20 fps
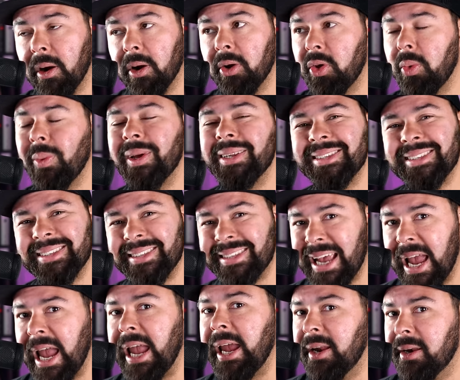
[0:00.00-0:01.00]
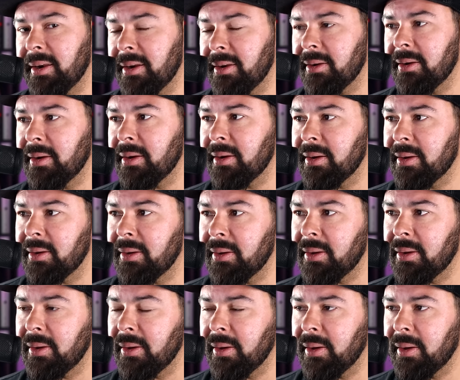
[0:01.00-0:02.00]
Are you insane?
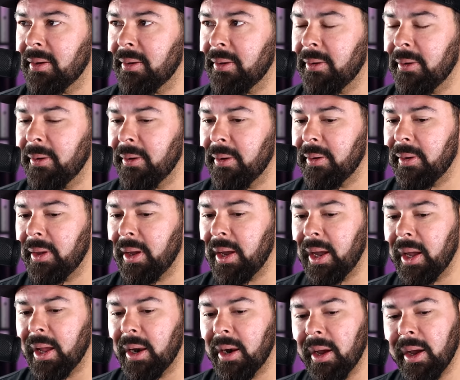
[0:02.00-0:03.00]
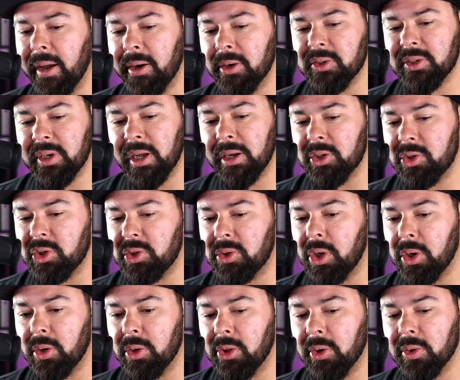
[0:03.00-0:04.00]
And I understand